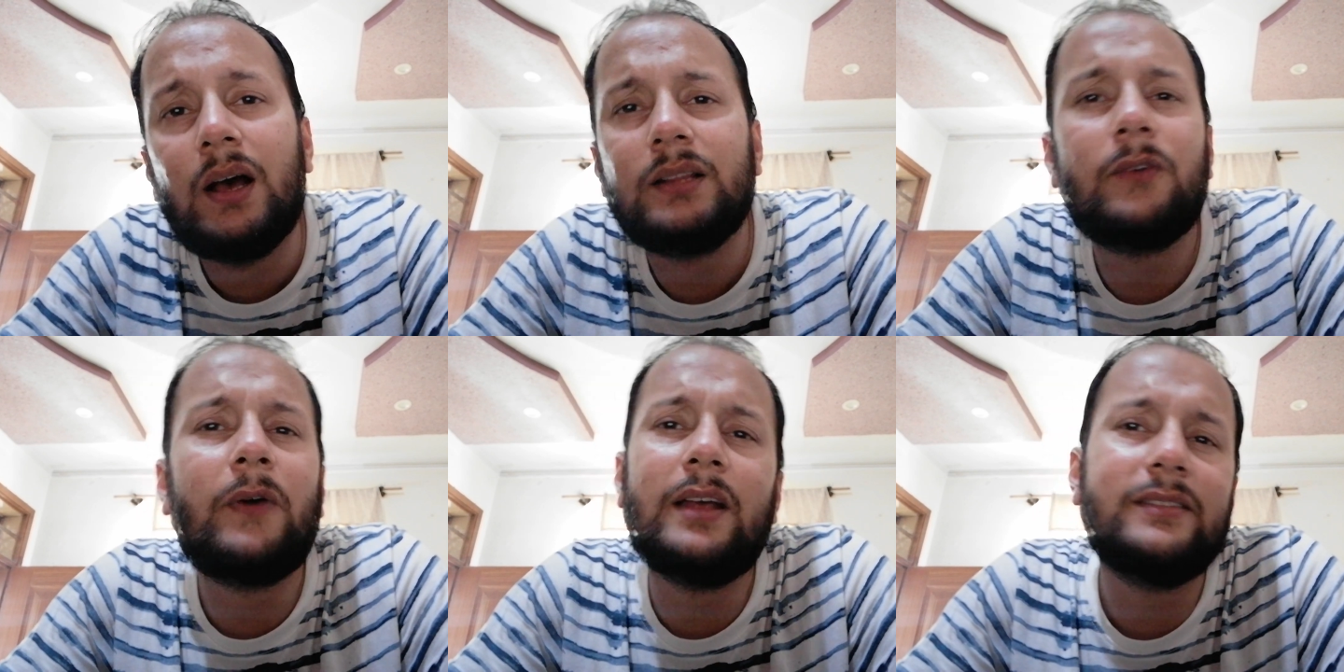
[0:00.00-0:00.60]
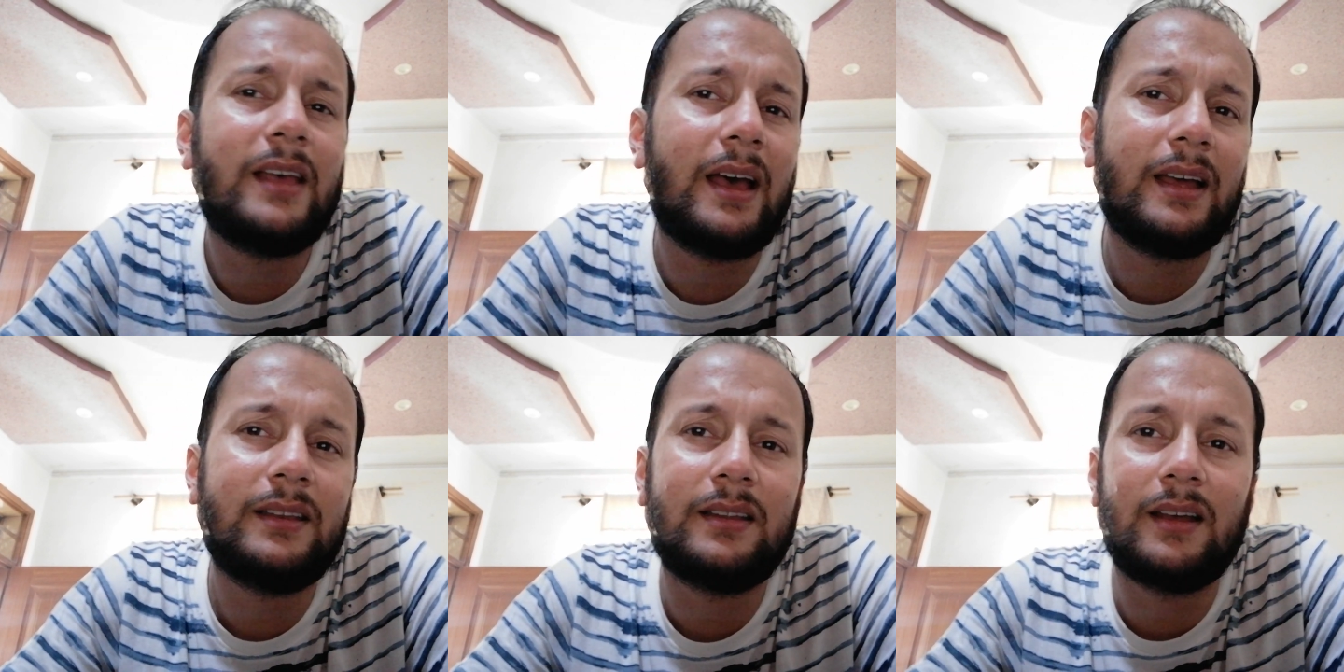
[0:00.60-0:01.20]
The fan
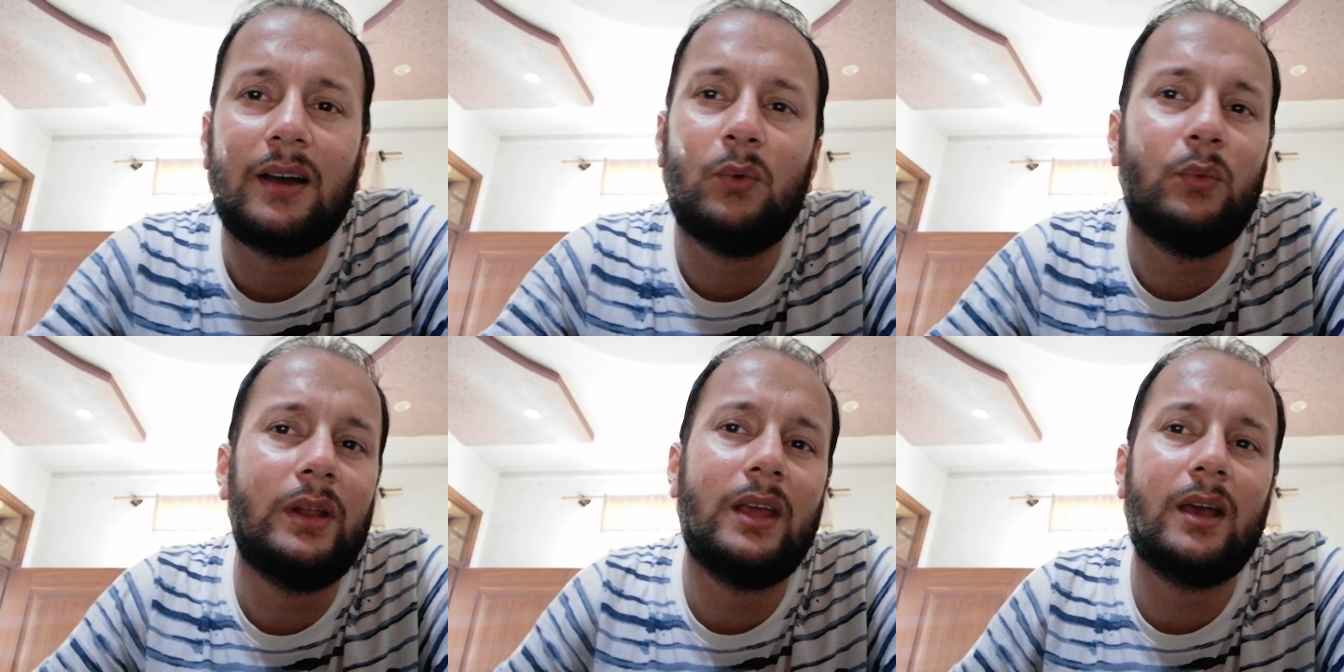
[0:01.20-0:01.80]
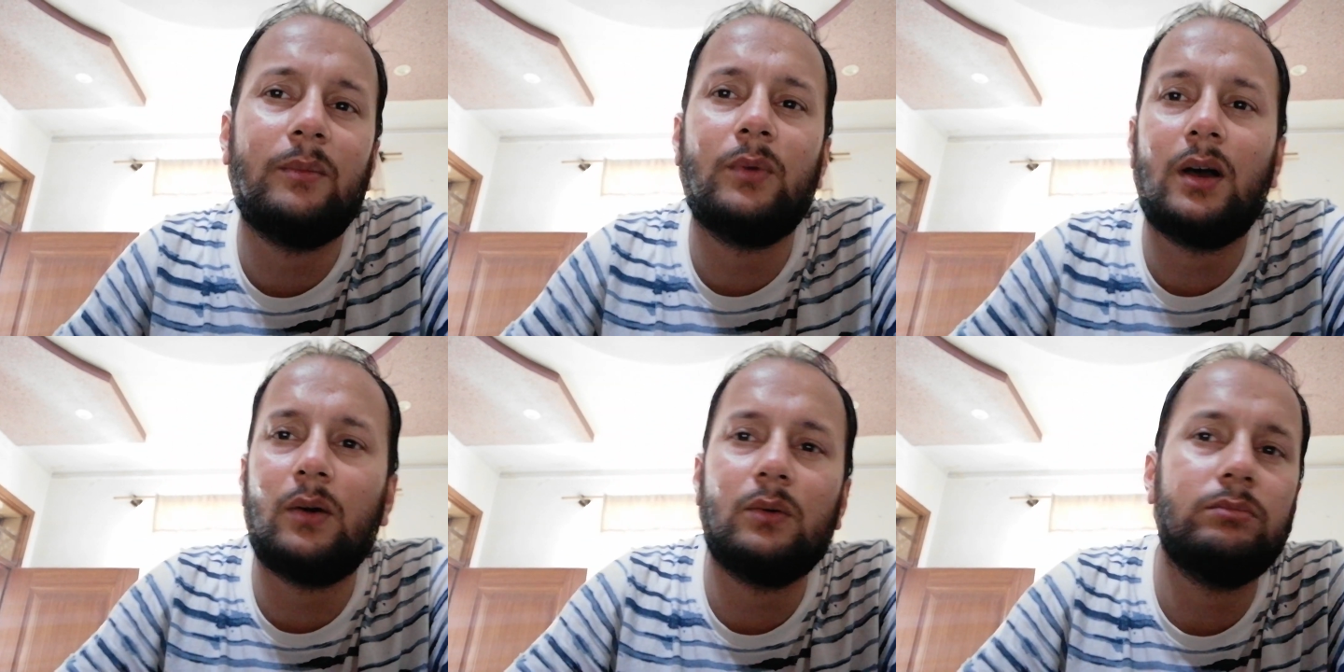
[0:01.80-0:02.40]
said William
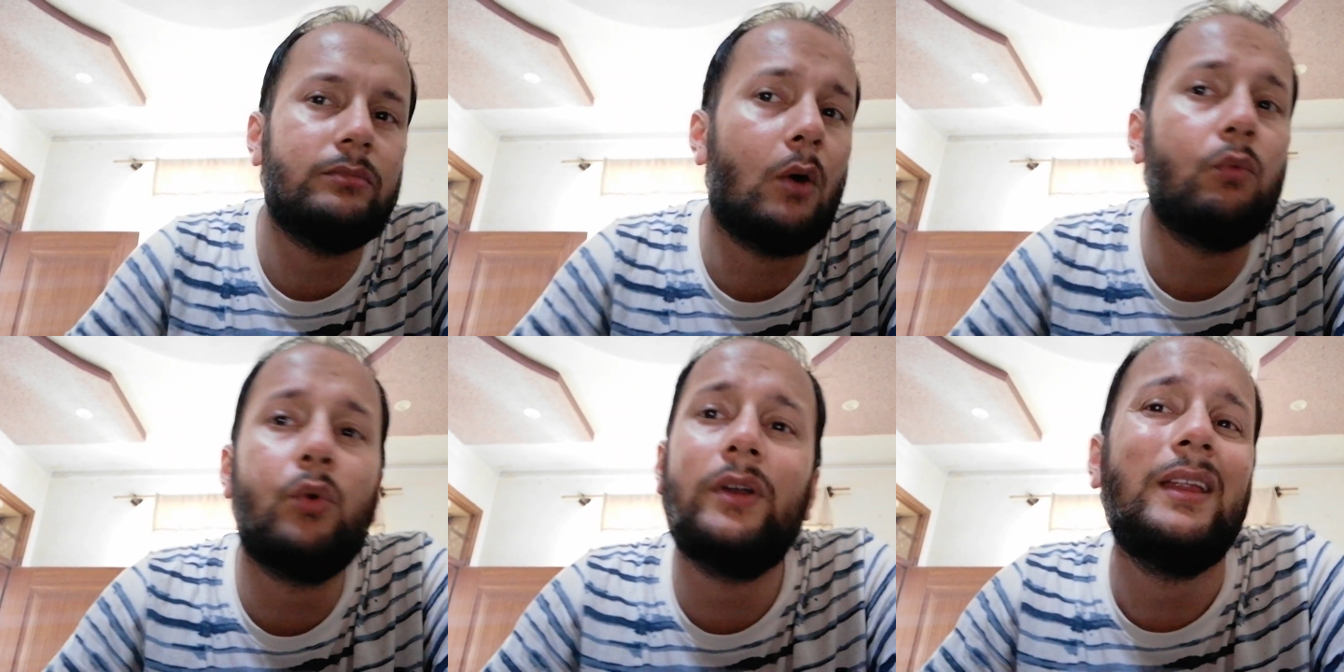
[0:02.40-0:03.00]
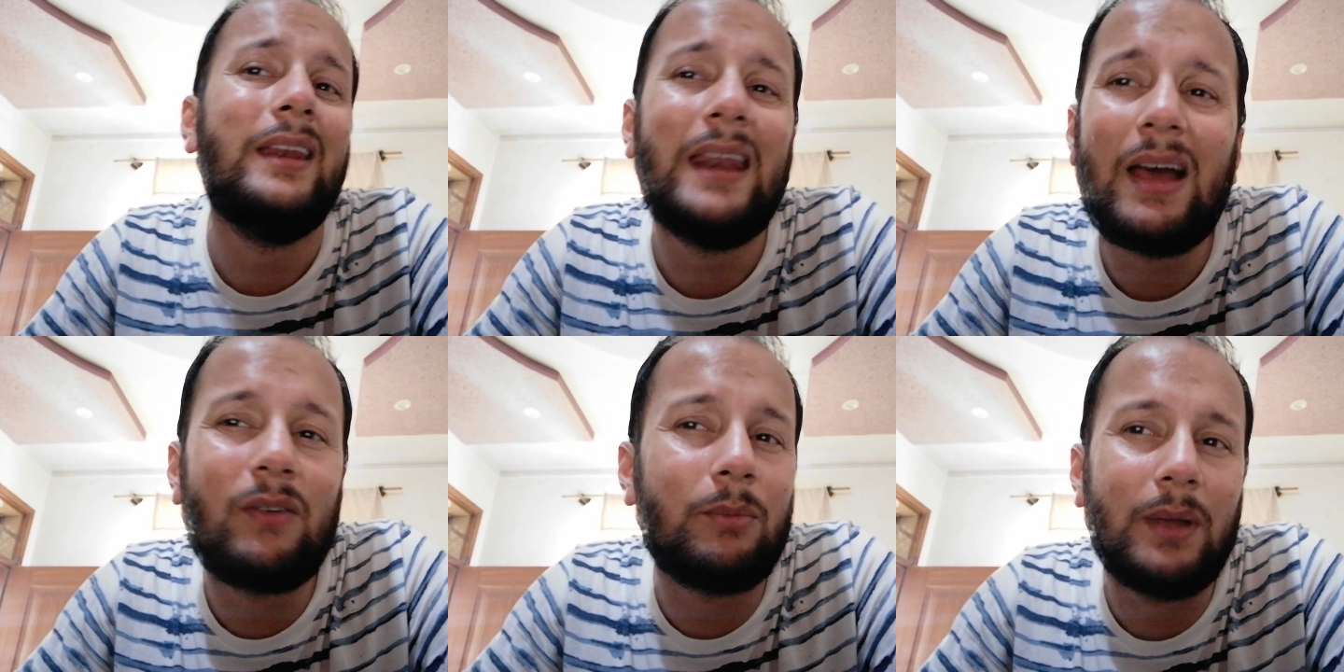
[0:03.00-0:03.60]
would
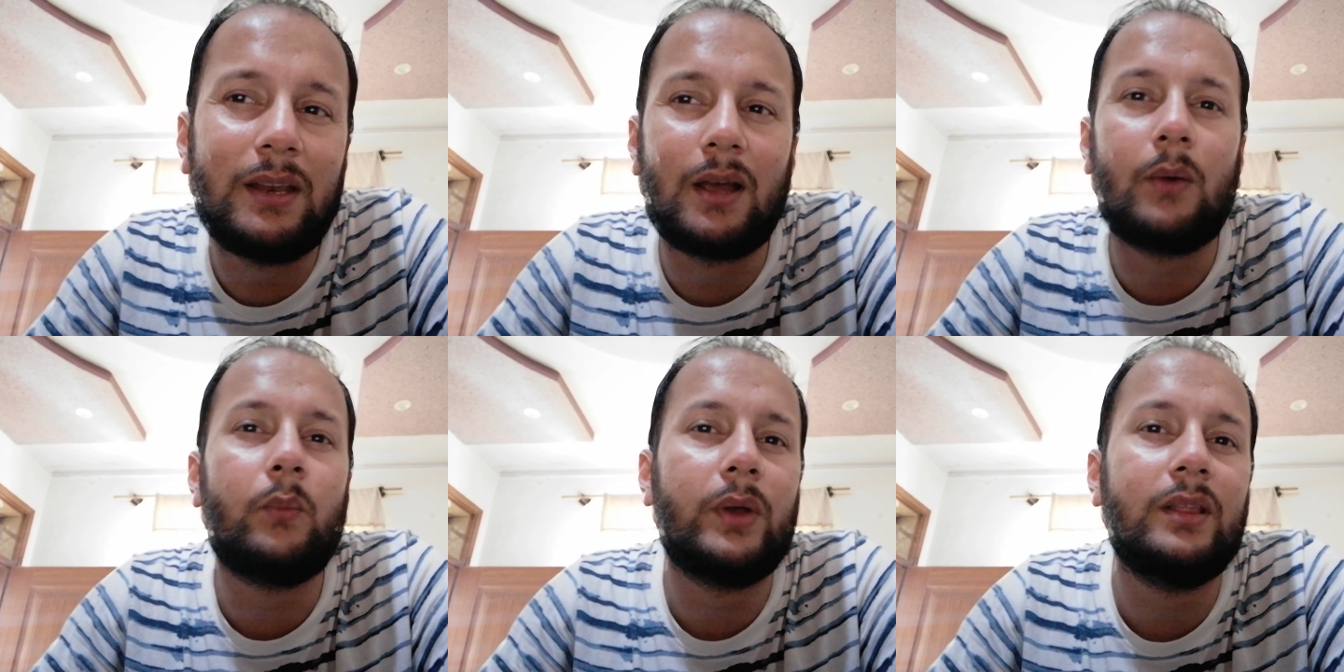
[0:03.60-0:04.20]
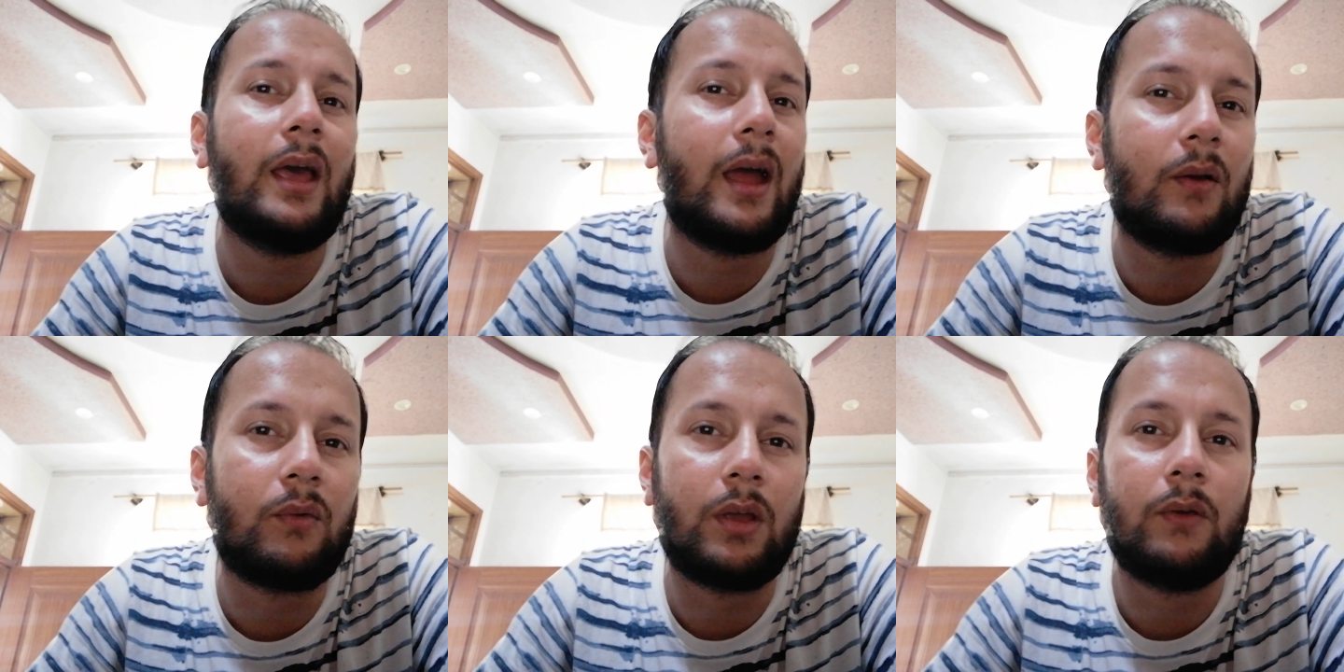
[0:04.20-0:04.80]
never meet up with
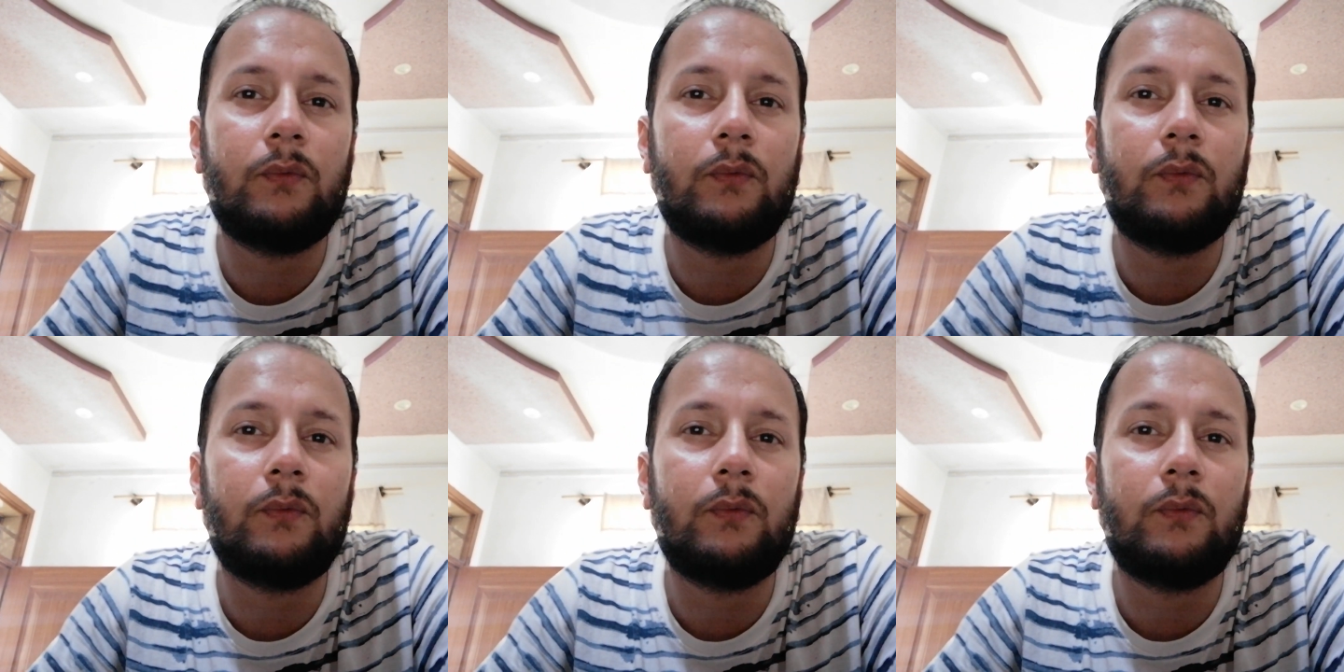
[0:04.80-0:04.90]
Harry